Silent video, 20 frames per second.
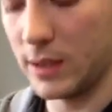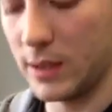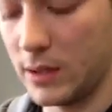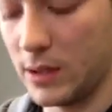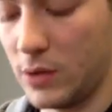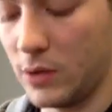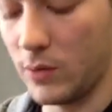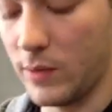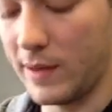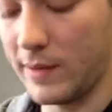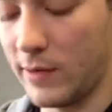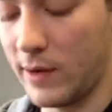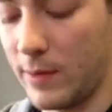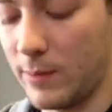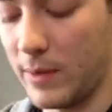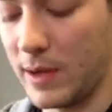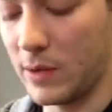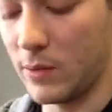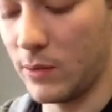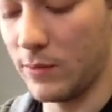You'd rather have
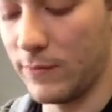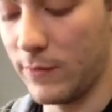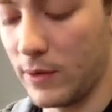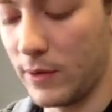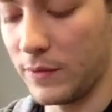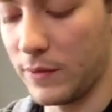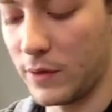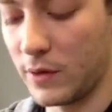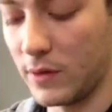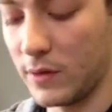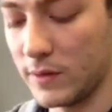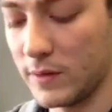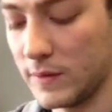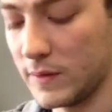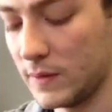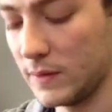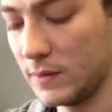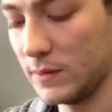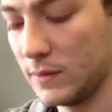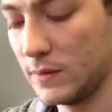make room for other
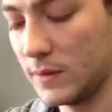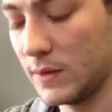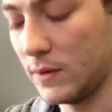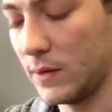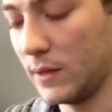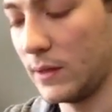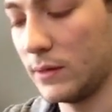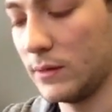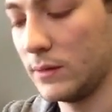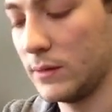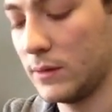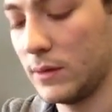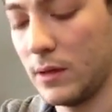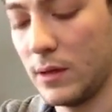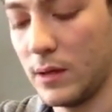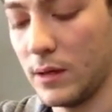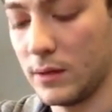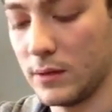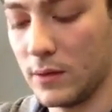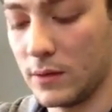cards. So yeah,
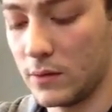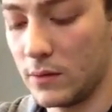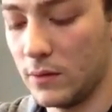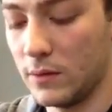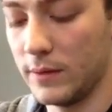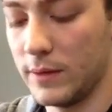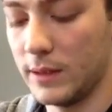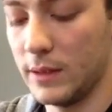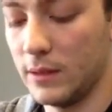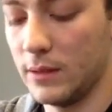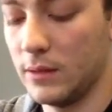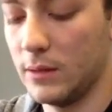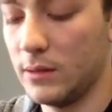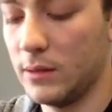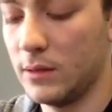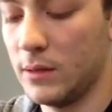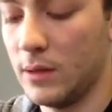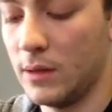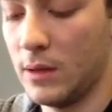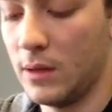Dark Hole, then
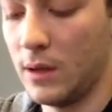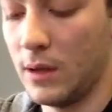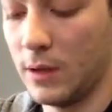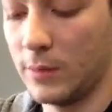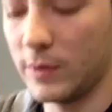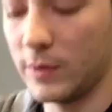I